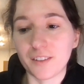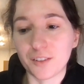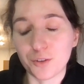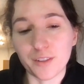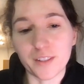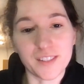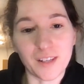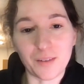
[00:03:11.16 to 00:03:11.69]

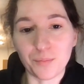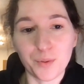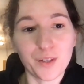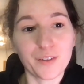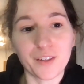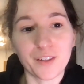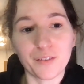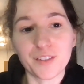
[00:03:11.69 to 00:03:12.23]
during some
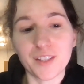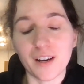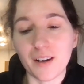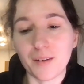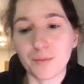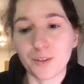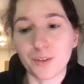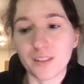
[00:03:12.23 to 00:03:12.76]
period of
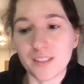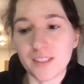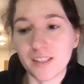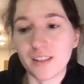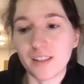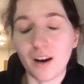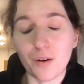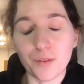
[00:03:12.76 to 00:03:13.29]
time. You can
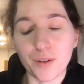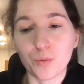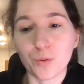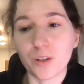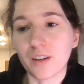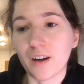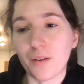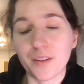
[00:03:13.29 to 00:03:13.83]
see how they work,